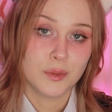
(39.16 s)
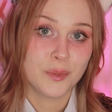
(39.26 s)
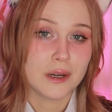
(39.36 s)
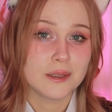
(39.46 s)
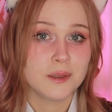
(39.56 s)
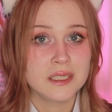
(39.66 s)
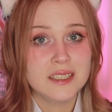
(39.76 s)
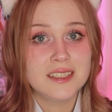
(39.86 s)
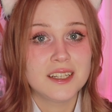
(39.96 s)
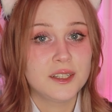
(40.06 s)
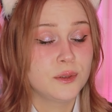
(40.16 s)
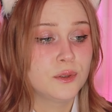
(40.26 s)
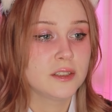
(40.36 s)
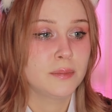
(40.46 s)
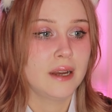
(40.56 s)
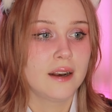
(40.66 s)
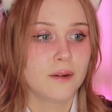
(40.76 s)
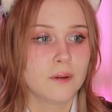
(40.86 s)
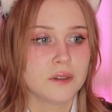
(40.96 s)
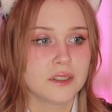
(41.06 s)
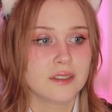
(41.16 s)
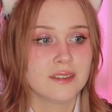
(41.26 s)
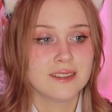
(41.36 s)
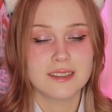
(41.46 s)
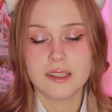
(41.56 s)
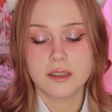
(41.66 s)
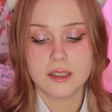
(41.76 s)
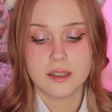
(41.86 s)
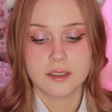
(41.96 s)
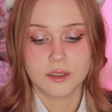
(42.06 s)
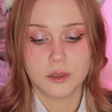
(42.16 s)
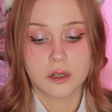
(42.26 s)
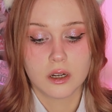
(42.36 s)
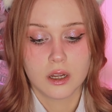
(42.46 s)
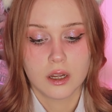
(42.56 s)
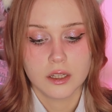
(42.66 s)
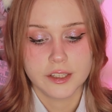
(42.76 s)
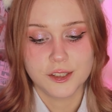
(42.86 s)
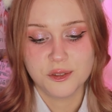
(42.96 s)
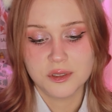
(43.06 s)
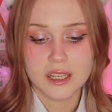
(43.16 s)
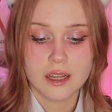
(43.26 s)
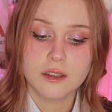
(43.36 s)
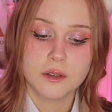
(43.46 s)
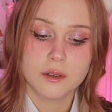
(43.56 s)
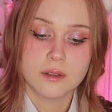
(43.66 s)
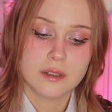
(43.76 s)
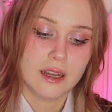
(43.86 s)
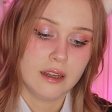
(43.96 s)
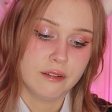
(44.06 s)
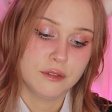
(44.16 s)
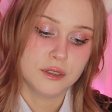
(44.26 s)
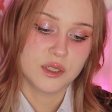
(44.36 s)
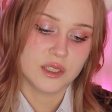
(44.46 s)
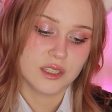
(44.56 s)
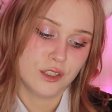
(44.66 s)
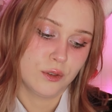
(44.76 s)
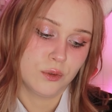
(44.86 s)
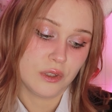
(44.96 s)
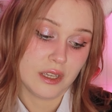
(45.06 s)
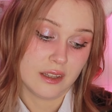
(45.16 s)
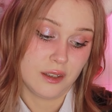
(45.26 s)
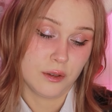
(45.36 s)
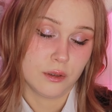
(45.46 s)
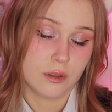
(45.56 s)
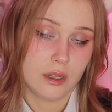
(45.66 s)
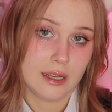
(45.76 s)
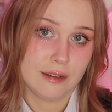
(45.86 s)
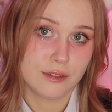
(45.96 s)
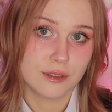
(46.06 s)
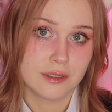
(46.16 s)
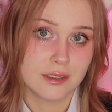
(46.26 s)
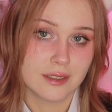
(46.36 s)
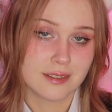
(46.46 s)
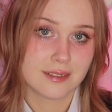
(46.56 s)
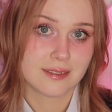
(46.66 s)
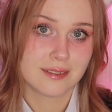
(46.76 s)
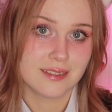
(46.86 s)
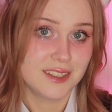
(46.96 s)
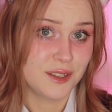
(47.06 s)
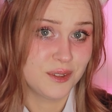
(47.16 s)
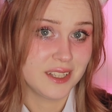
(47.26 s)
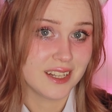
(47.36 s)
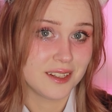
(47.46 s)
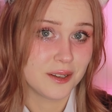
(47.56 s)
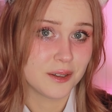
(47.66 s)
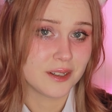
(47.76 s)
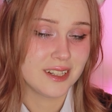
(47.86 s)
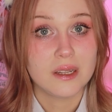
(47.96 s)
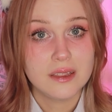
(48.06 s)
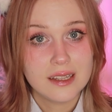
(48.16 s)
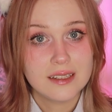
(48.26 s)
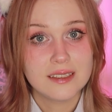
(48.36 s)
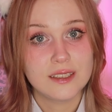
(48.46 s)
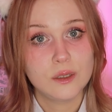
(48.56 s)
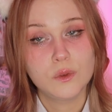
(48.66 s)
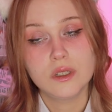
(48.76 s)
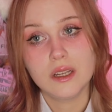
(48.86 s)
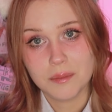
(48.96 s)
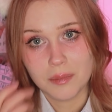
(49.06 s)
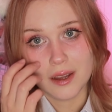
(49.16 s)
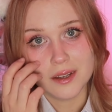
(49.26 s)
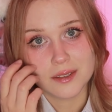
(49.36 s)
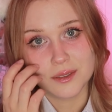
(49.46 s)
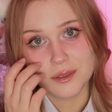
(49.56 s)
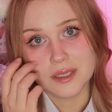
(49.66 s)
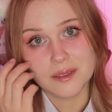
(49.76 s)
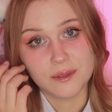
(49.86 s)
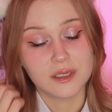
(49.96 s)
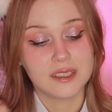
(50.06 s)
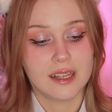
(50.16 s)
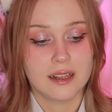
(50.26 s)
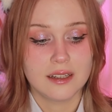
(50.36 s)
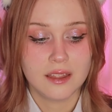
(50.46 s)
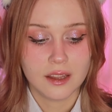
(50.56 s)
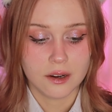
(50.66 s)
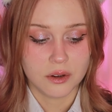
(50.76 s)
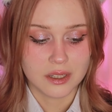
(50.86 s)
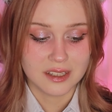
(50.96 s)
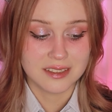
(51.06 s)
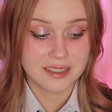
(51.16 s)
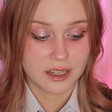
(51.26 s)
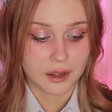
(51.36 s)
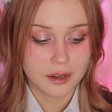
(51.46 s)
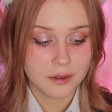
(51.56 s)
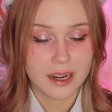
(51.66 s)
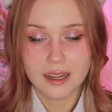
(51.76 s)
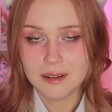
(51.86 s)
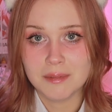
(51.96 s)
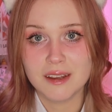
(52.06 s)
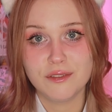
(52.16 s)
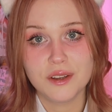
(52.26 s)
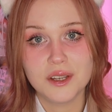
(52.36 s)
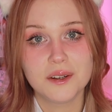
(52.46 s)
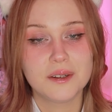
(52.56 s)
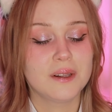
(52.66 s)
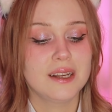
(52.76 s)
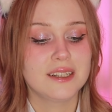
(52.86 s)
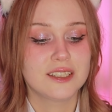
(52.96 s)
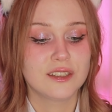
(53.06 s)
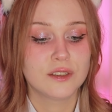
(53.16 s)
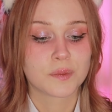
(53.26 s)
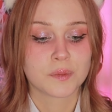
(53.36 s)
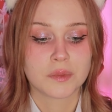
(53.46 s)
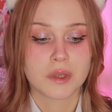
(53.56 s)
browsing Yahoo Japan auctions, and then I saw cute cat girl after cute cat girl after cute cat girl, and then someone in my country was selling their entire anime figure collection,